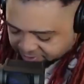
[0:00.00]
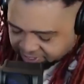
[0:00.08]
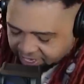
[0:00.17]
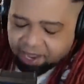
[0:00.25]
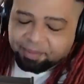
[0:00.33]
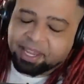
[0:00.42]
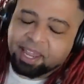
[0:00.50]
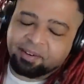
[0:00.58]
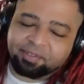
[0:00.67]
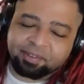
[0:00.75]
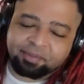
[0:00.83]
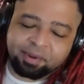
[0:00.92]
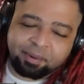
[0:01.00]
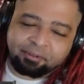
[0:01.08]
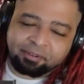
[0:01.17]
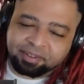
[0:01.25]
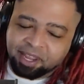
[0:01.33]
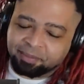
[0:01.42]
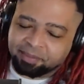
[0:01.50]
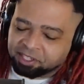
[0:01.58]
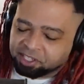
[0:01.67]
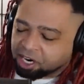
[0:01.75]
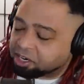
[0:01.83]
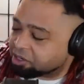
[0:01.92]
damn, I can't even remember his name, The
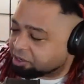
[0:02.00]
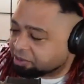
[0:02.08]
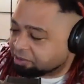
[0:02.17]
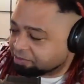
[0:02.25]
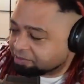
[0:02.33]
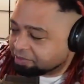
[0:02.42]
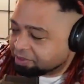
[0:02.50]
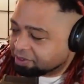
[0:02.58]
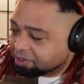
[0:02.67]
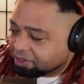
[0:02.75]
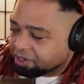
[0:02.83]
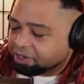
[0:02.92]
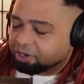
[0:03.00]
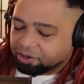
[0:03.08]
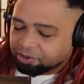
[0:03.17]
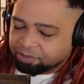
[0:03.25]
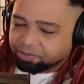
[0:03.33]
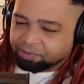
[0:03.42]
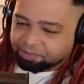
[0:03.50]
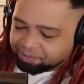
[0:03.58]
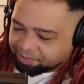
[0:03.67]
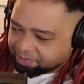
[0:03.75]
Jungle you know, M